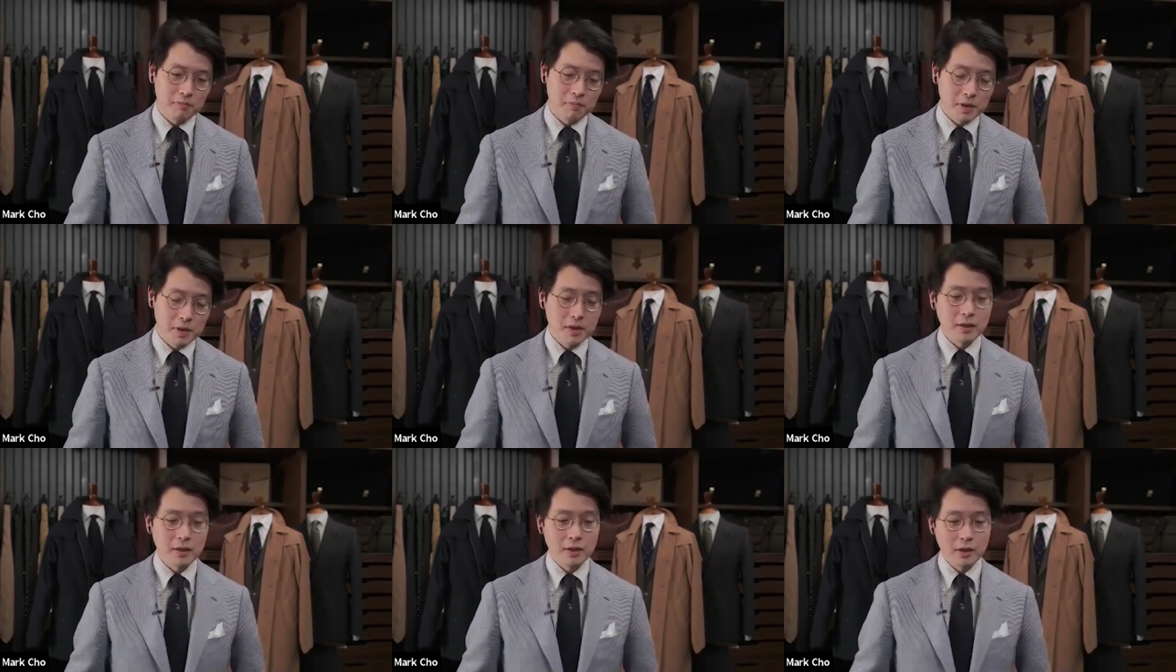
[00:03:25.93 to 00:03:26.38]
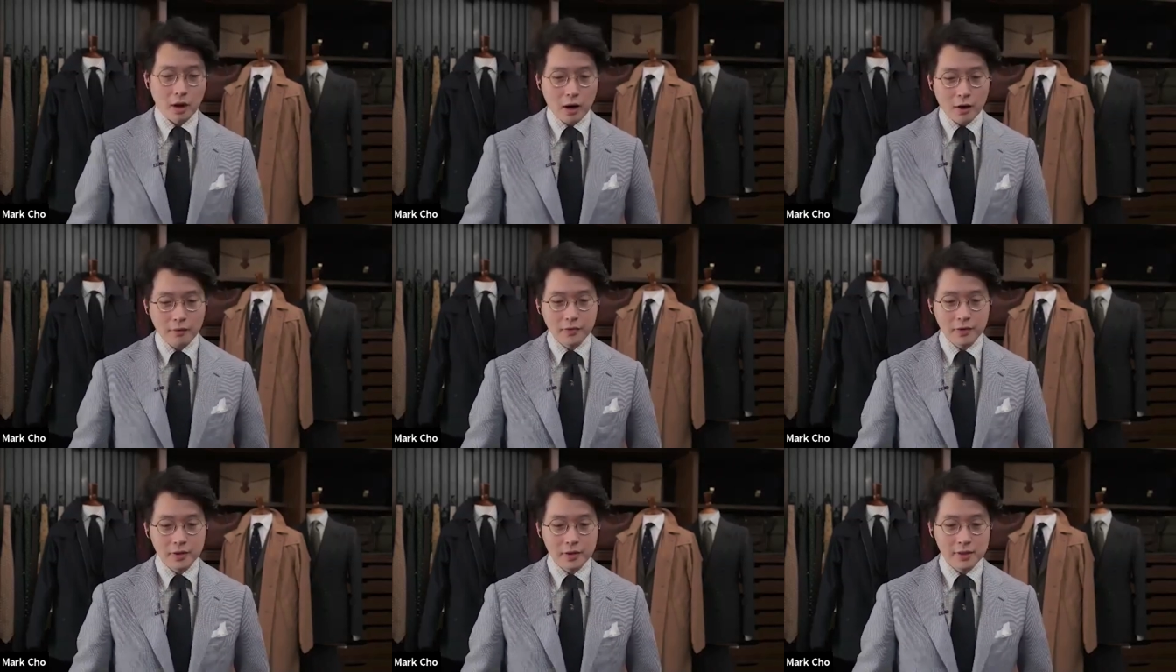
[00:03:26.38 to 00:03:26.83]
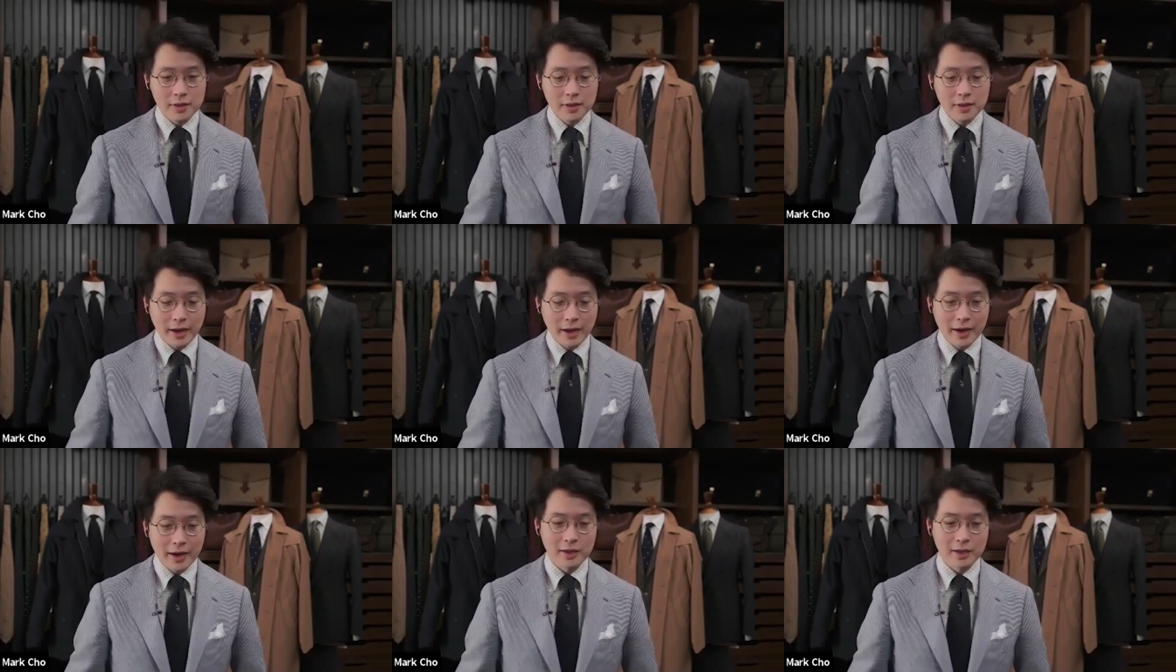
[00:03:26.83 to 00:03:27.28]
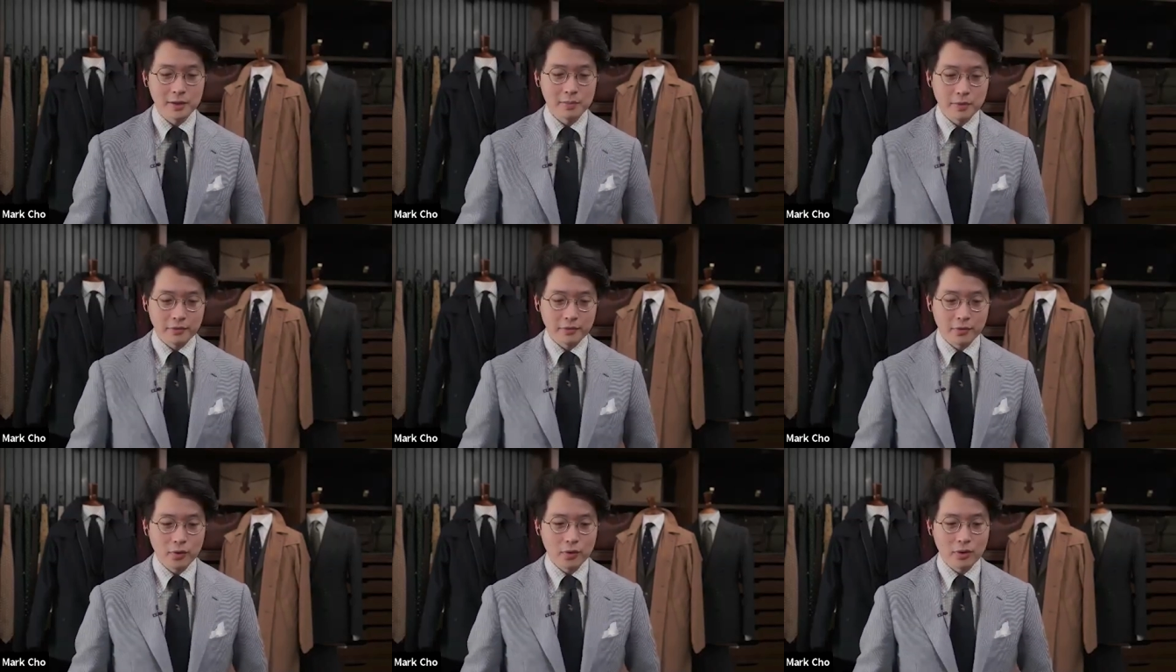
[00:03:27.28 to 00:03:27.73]
be in the office as
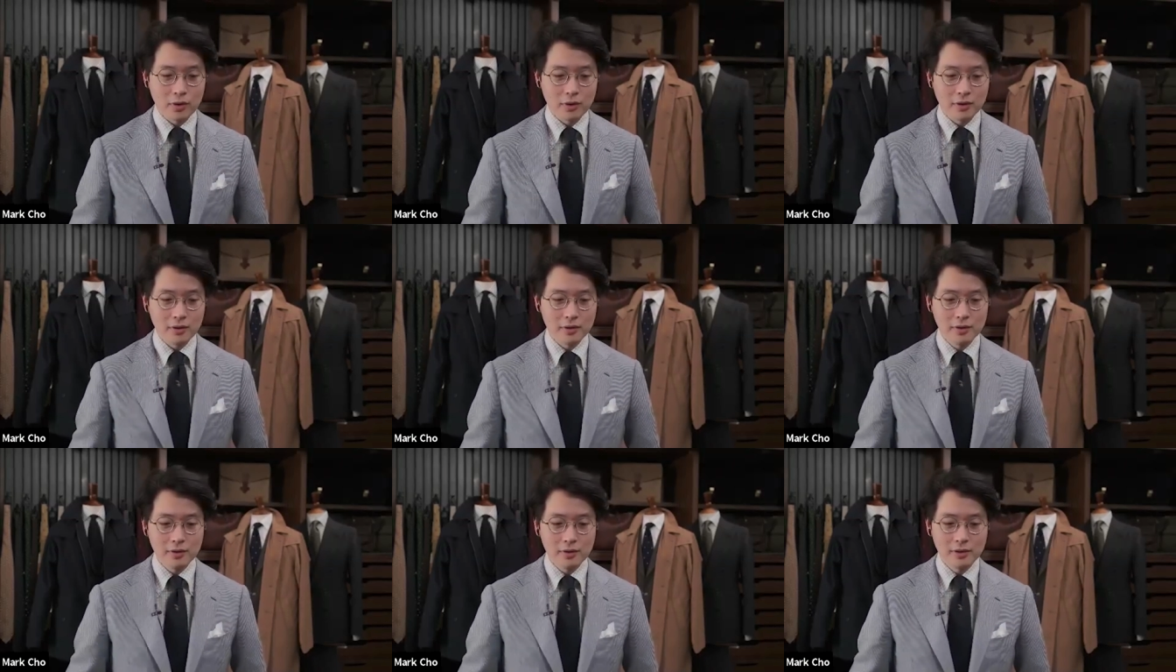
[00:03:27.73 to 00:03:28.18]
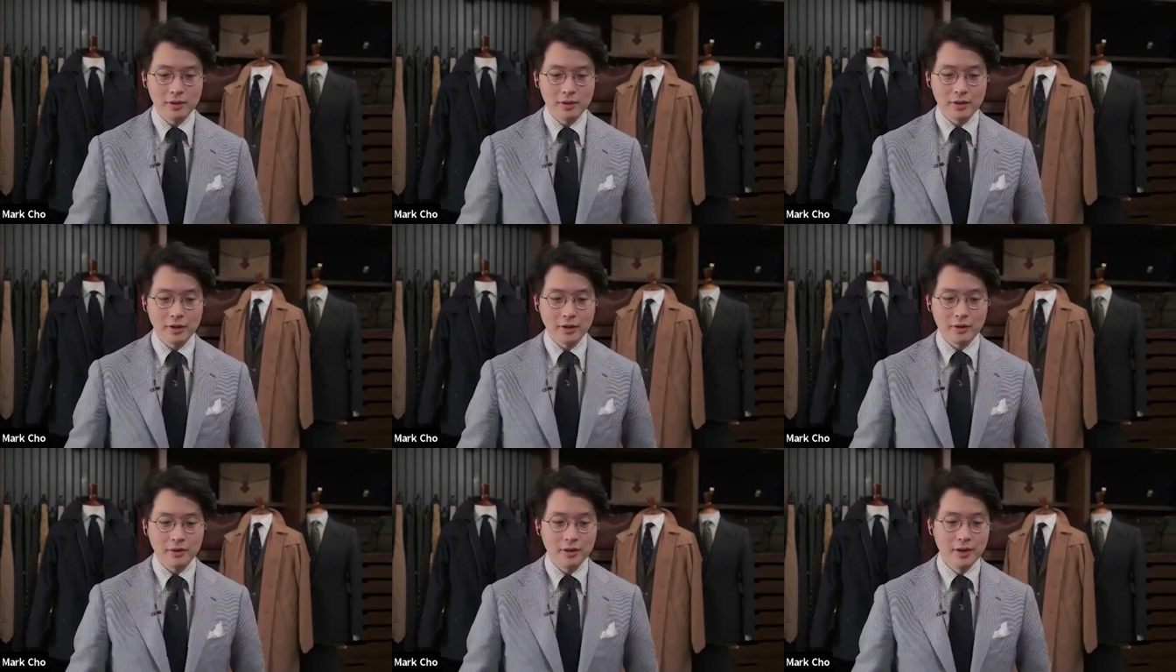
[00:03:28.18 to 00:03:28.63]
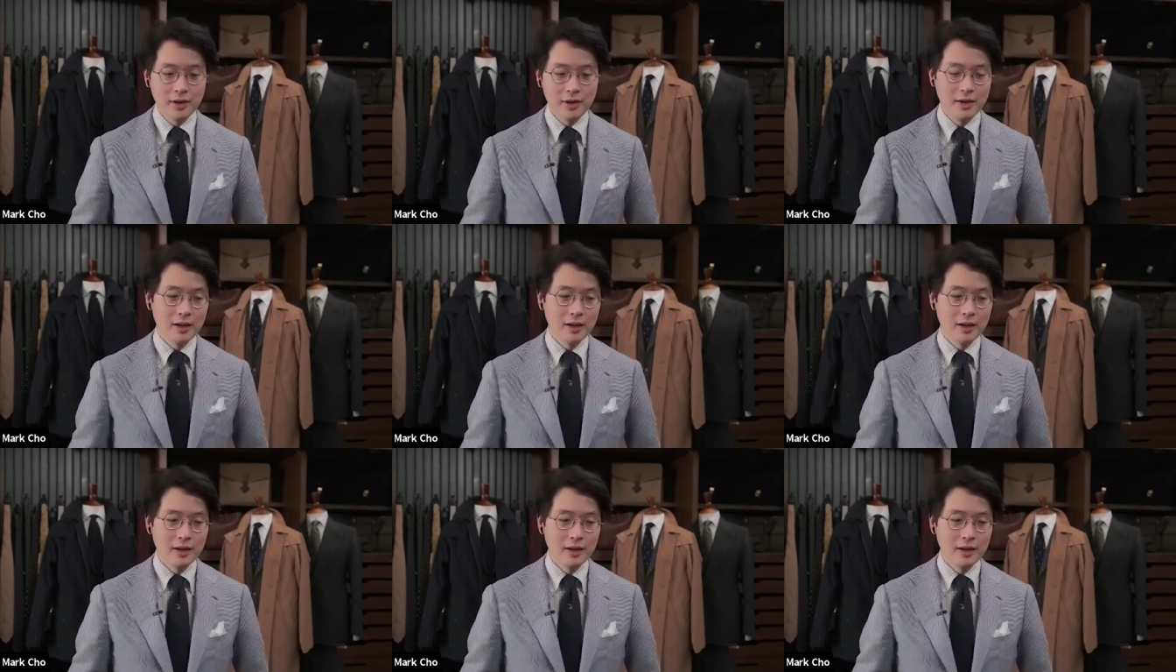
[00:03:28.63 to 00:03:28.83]
before, you know.